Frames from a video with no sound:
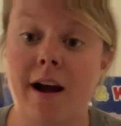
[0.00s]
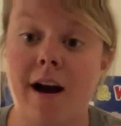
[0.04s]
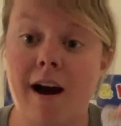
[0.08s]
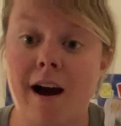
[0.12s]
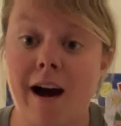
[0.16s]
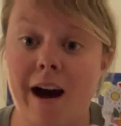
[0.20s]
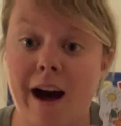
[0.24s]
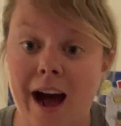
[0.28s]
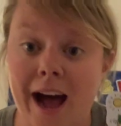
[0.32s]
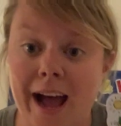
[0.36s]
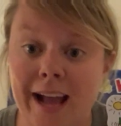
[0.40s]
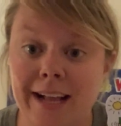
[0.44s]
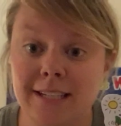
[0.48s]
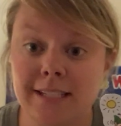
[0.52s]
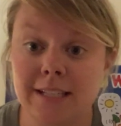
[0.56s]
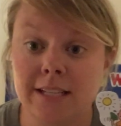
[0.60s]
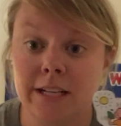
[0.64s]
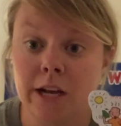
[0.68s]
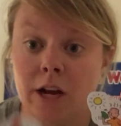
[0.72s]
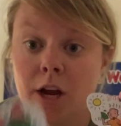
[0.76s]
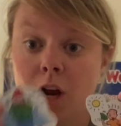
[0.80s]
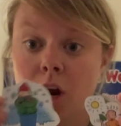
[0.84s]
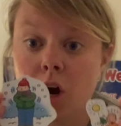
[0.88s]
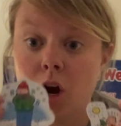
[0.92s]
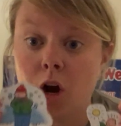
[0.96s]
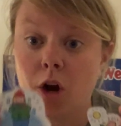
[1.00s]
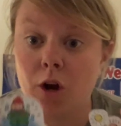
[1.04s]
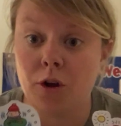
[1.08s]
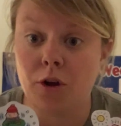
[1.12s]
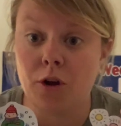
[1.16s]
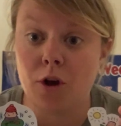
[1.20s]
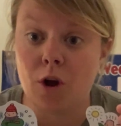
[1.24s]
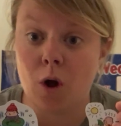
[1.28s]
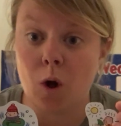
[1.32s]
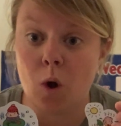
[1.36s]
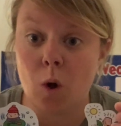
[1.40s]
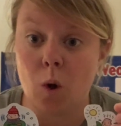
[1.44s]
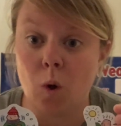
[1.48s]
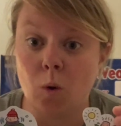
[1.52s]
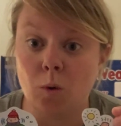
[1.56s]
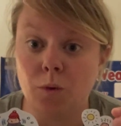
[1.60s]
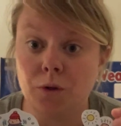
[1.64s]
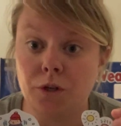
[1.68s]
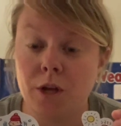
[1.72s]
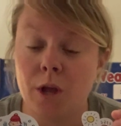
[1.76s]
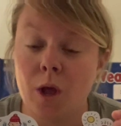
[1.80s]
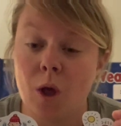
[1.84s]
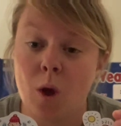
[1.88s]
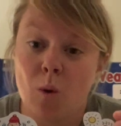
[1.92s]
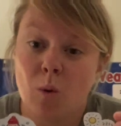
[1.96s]
hot or
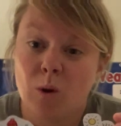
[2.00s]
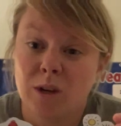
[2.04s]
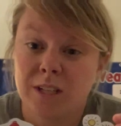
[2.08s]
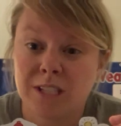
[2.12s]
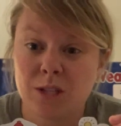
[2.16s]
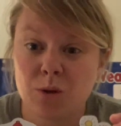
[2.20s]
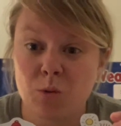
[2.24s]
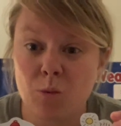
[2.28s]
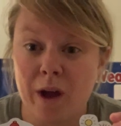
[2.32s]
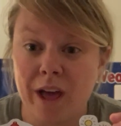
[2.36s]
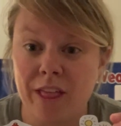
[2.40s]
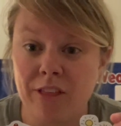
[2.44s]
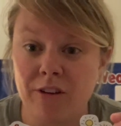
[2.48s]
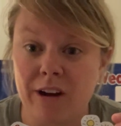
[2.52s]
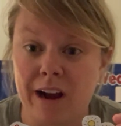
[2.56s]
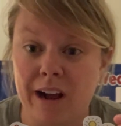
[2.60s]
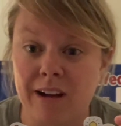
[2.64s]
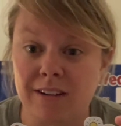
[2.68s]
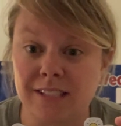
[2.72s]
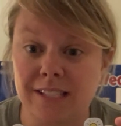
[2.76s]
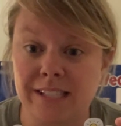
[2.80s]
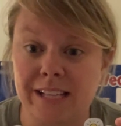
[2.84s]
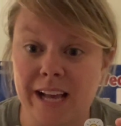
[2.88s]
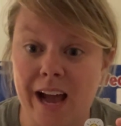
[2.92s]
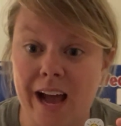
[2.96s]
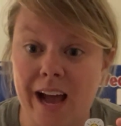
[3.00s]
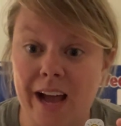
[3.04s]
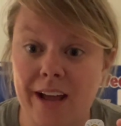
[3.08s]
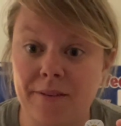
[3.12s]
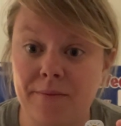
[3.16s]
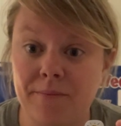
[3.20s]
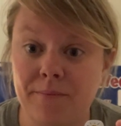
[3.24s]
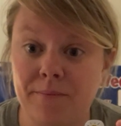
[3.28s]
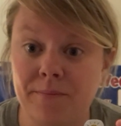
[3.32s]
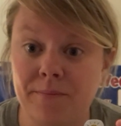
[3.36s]
cold? What's the weather outside?